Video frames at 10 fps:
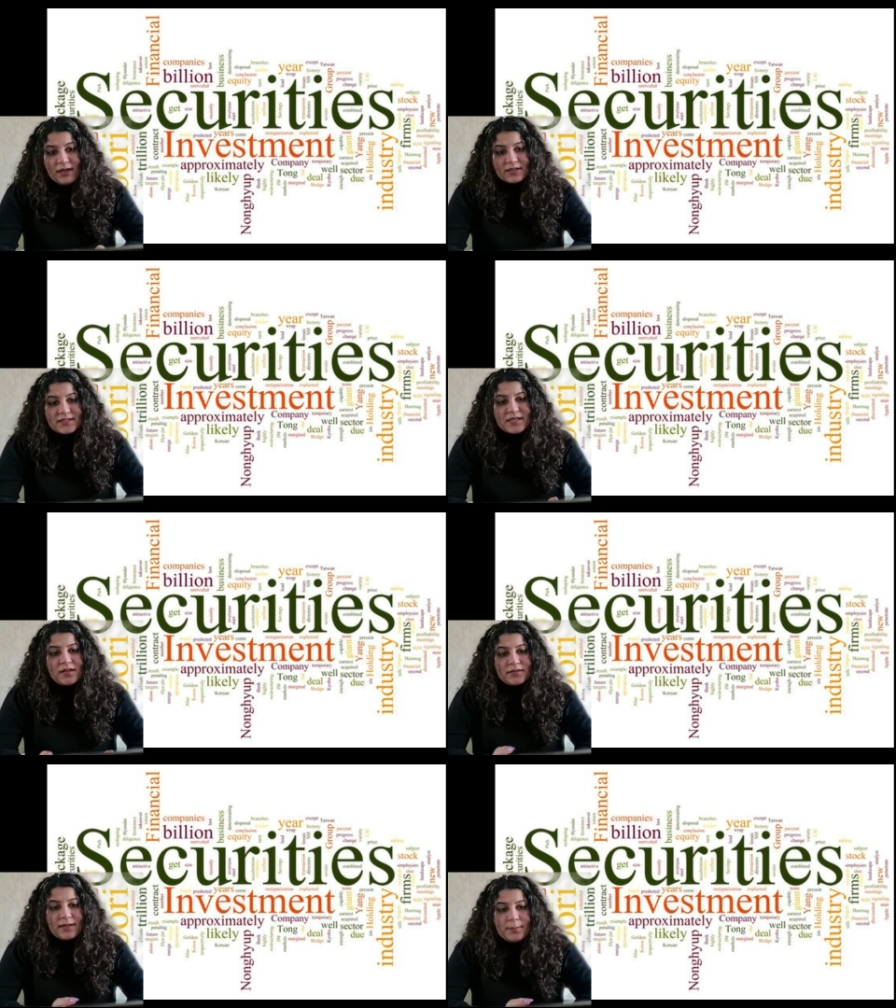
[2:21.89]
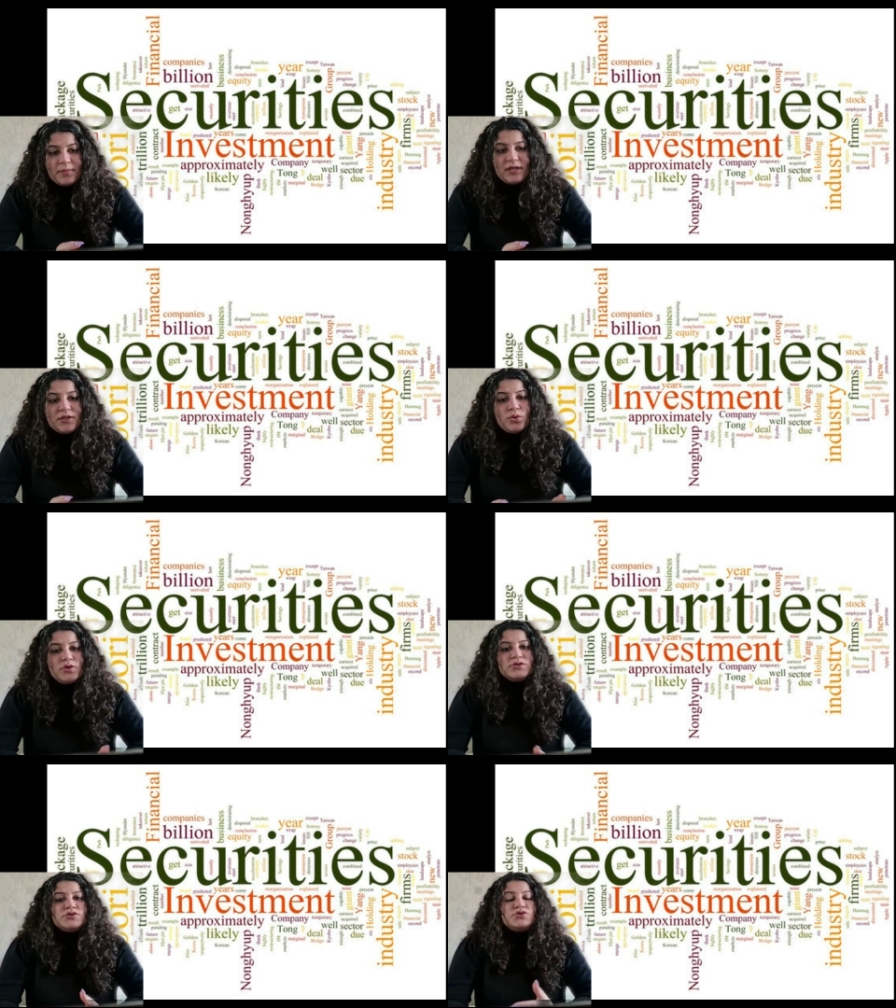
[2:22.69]
and sell them in
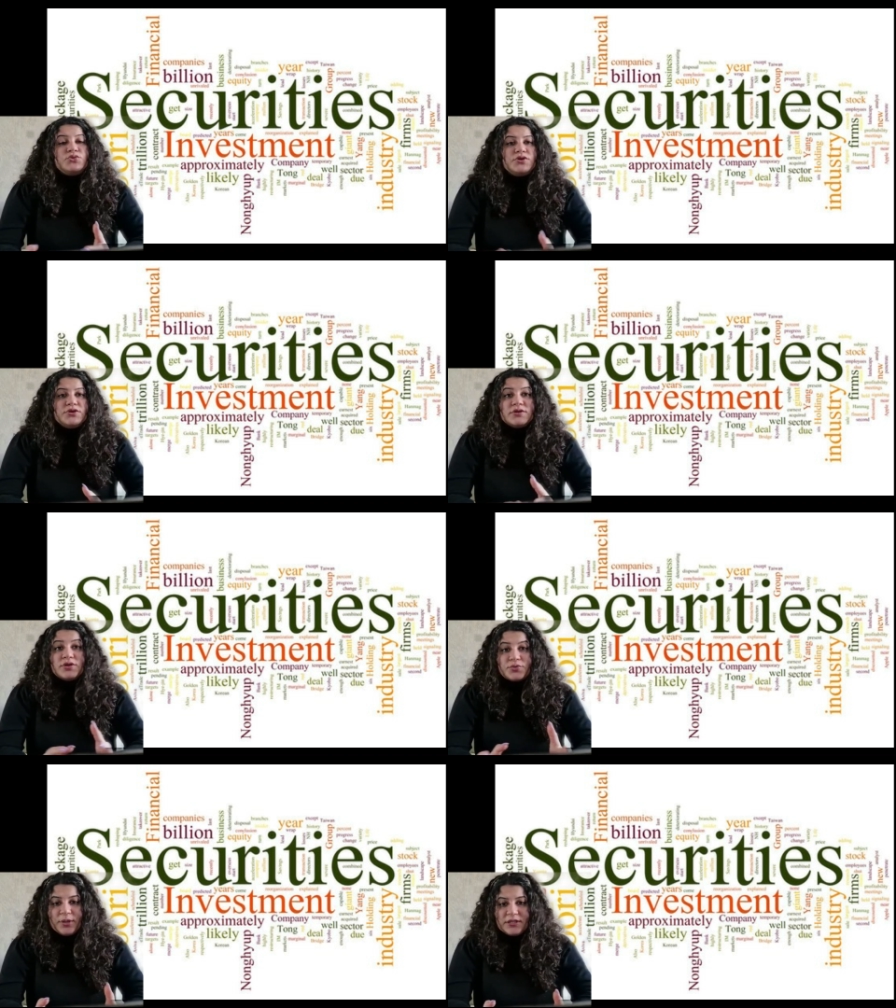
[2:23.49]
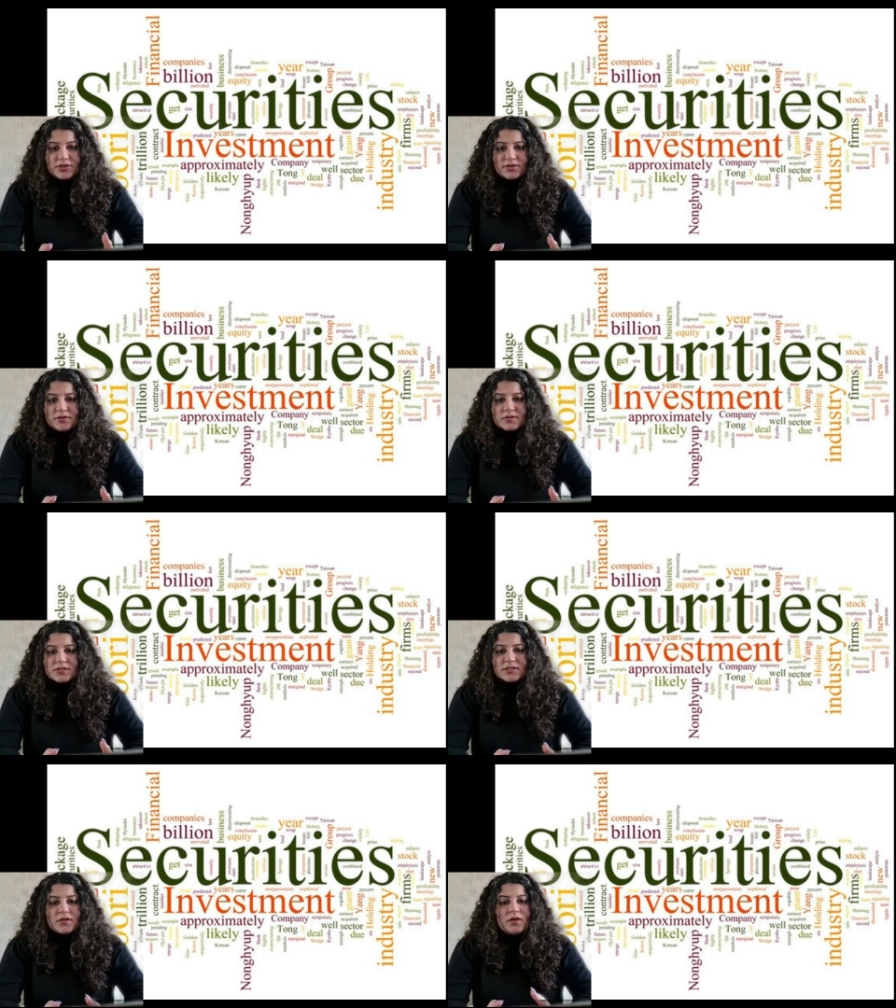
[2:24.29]
order to earn
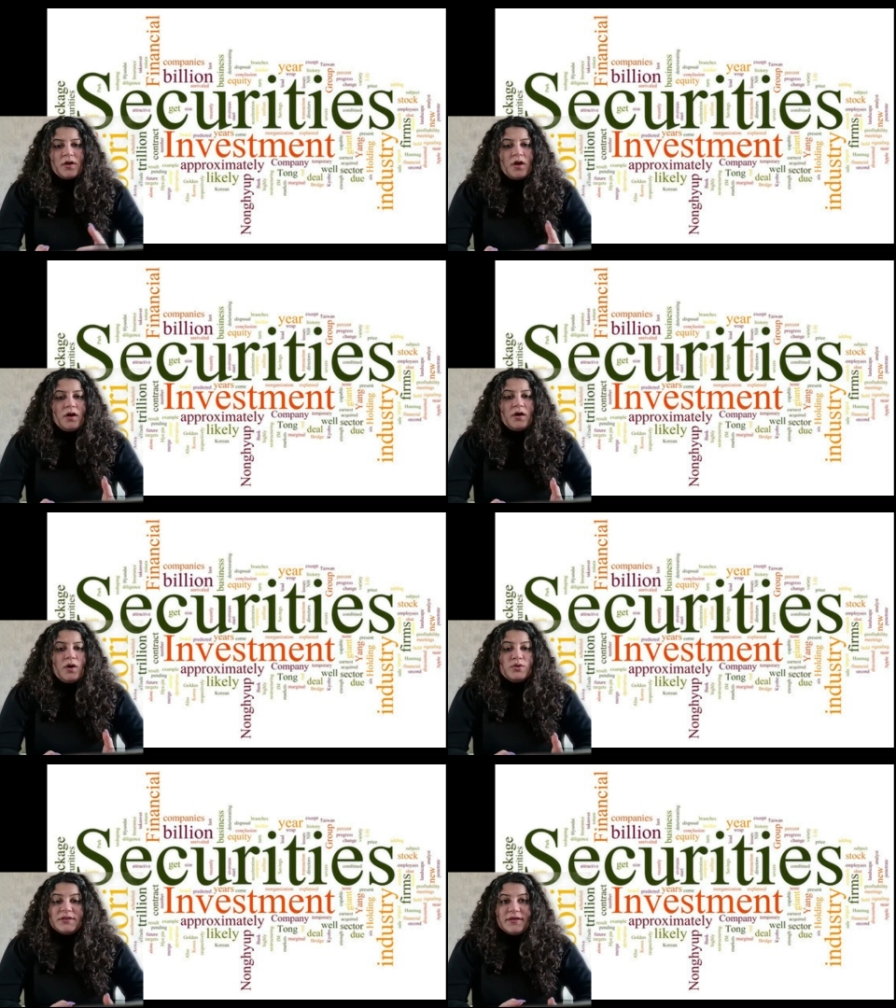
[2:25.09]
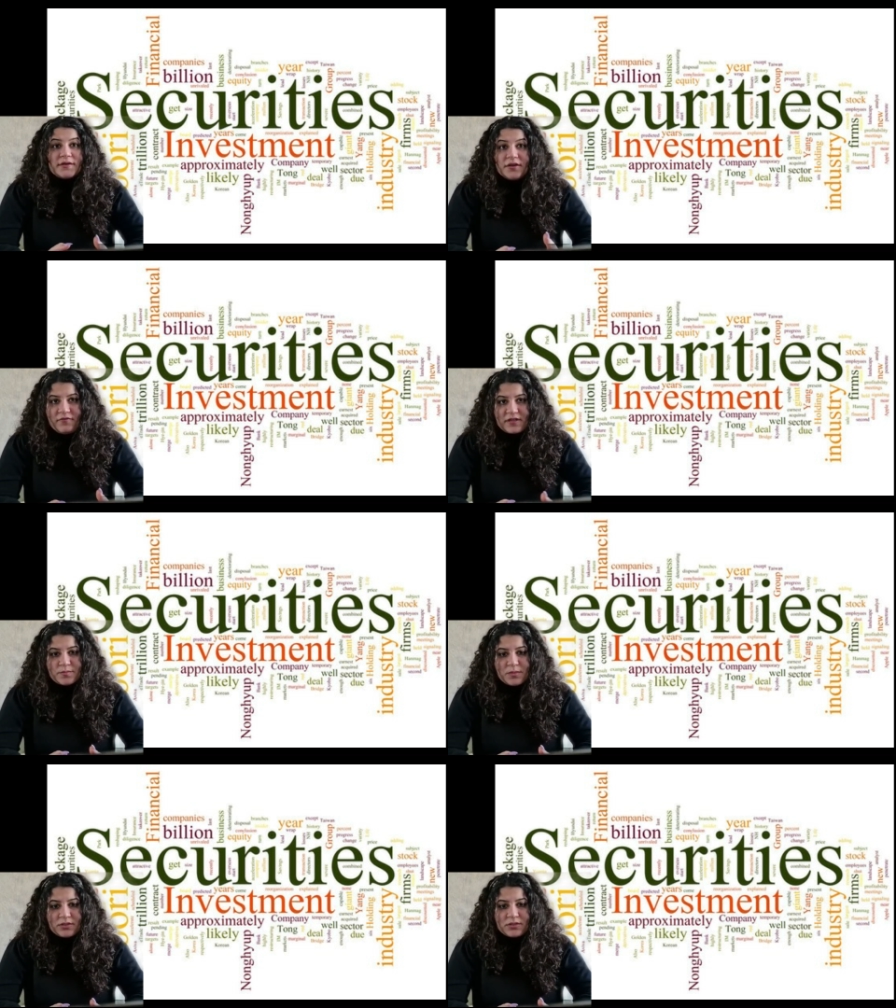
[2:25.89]
returns on their
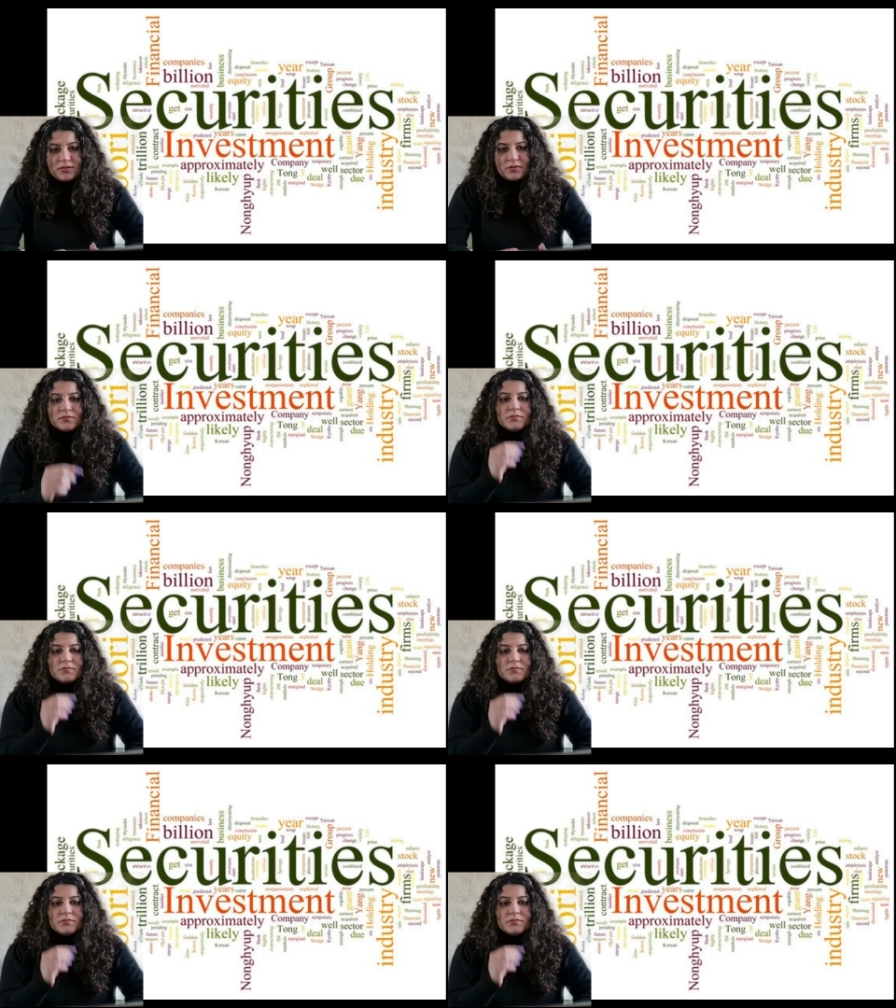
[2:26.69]
investment.